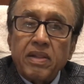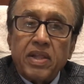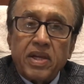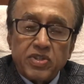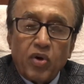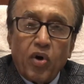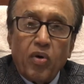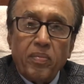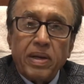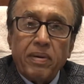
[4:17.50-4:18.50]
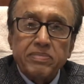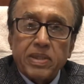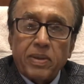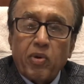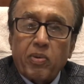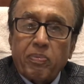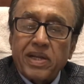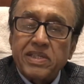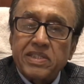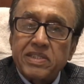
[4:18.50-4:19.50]
There is no minimum support
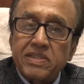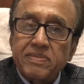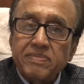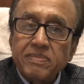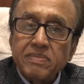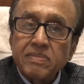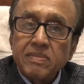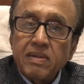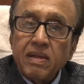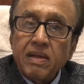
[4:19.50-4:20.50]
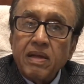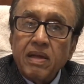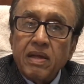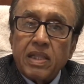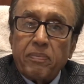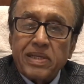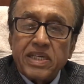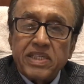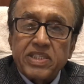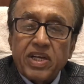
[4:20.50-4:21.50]
price. The
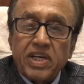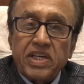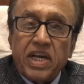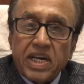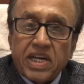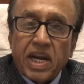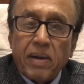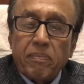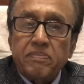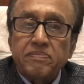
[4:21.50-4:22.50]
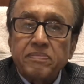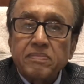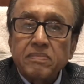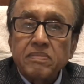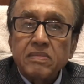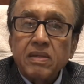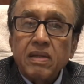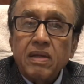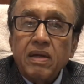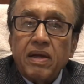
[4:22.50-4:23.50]
peasants are in debt trap.
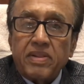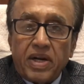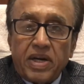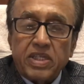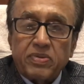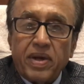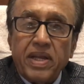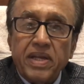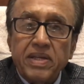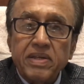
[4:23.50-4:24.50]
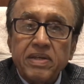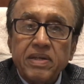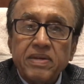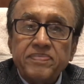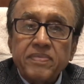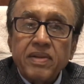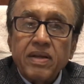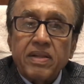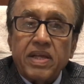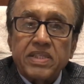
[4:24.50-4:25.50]
That is why
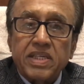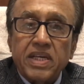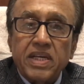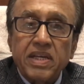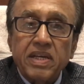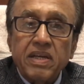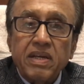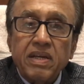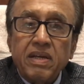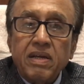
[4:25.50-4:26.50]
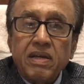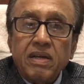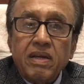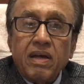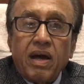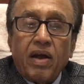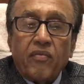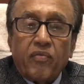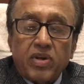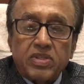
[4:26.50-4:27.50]
there is a
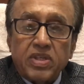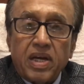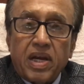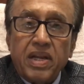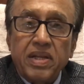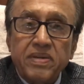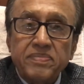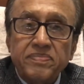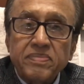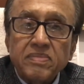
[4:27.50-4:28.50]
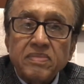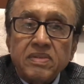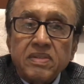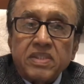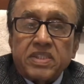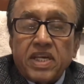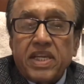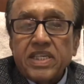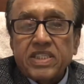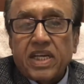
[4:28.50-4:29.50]
unfortunately
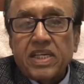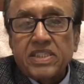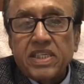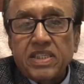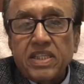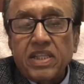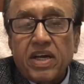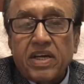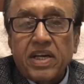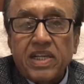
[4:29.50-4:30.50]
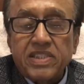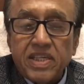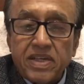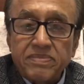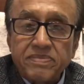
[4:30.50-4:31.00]
serious crisis in agriculture.